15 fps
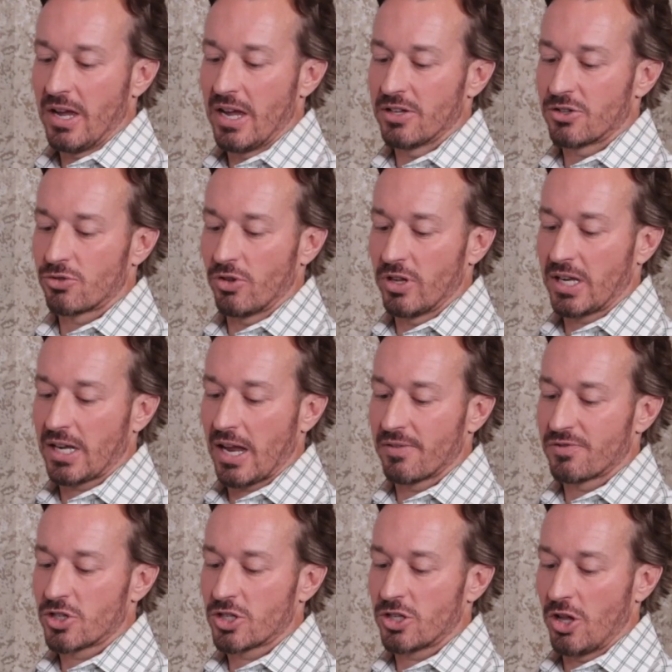it's really kind
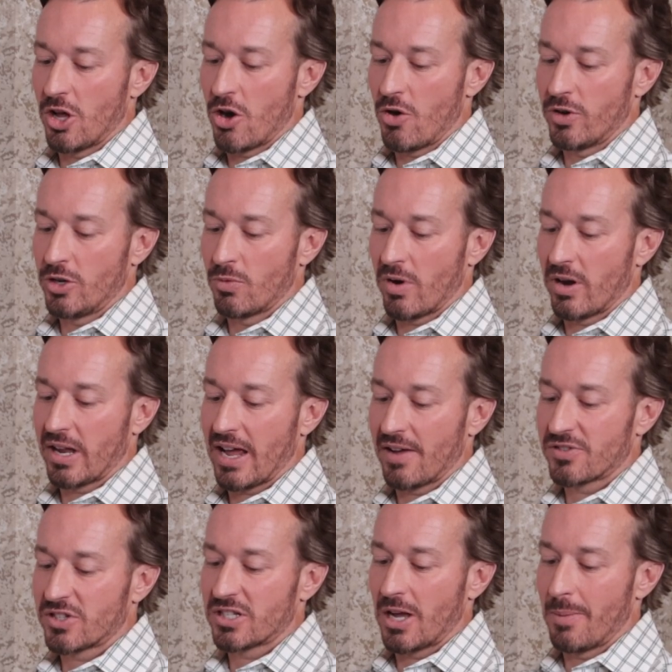of slow, and you want to
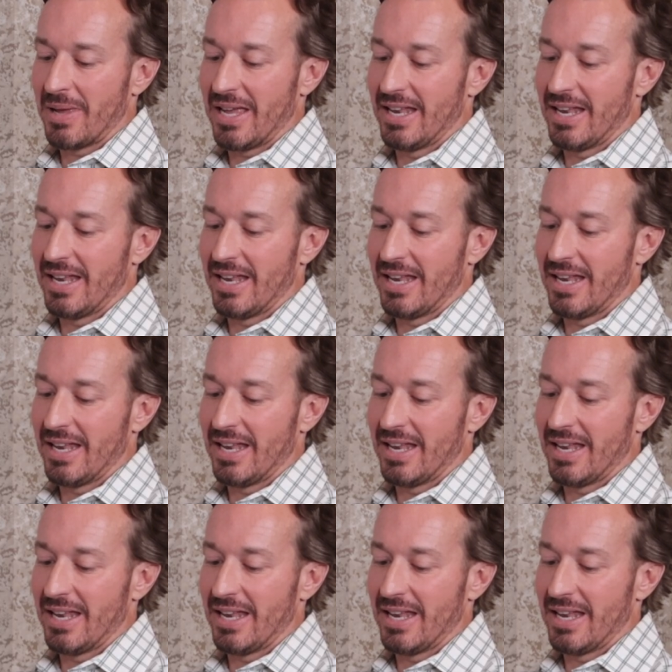have some